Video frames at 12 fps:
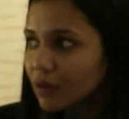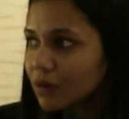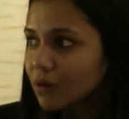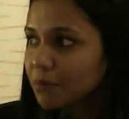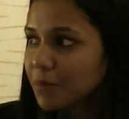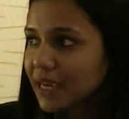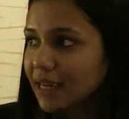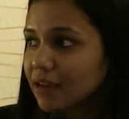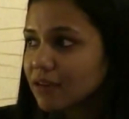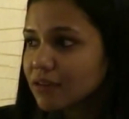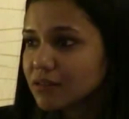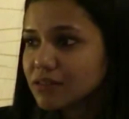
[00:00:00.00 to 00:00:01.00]
make
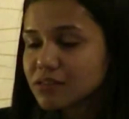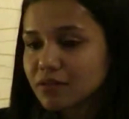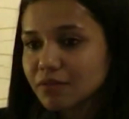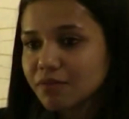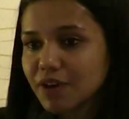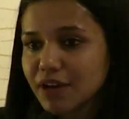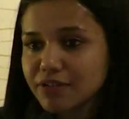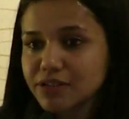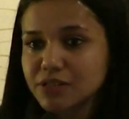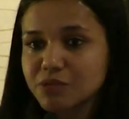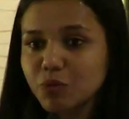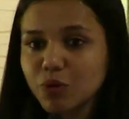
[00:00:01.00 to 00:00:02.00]
certain
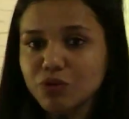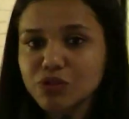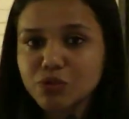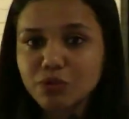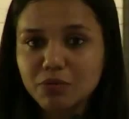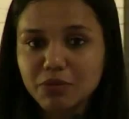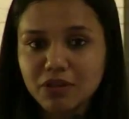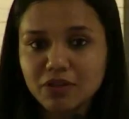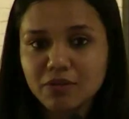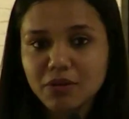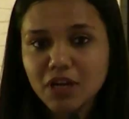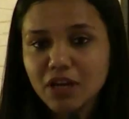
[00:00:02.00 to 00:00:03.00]
viruses more suitable
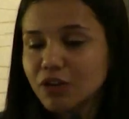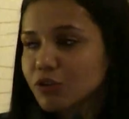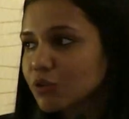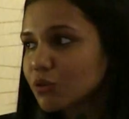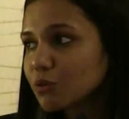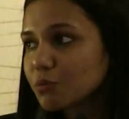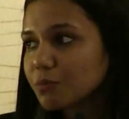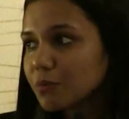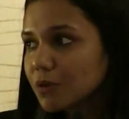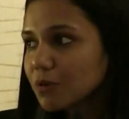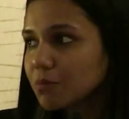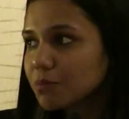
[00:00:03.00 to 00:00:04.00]
to
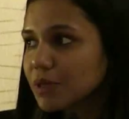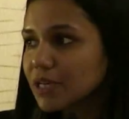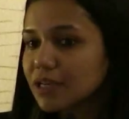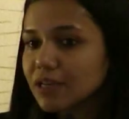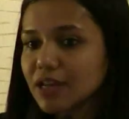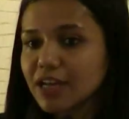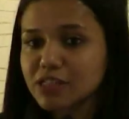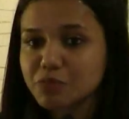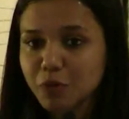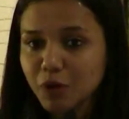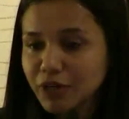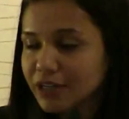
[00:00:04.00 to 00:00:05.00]
be
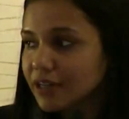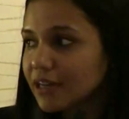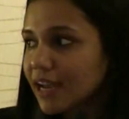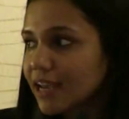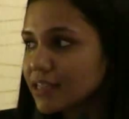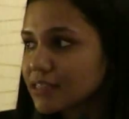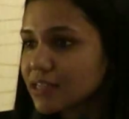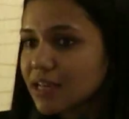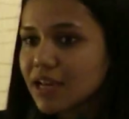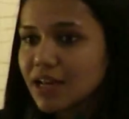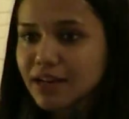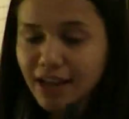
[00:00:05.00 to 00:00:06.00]
exploited as
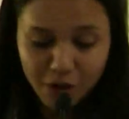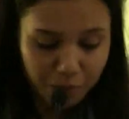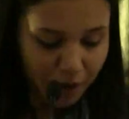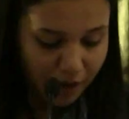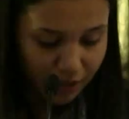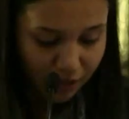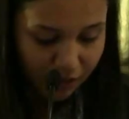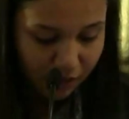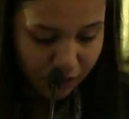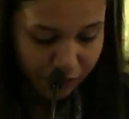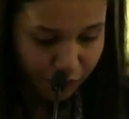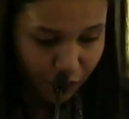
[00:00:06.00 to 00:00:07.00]

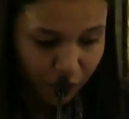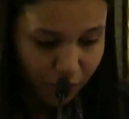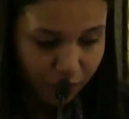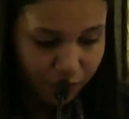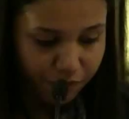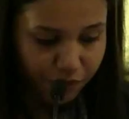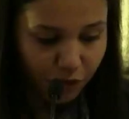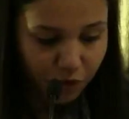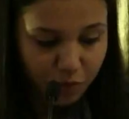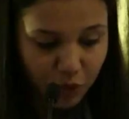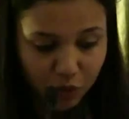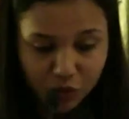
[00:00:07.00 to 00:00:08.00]
nanoparticles for
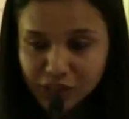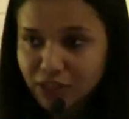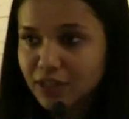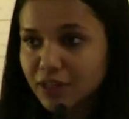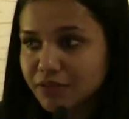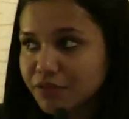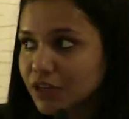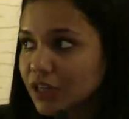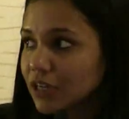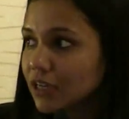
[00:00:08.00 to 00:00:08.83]
mucosal delivery.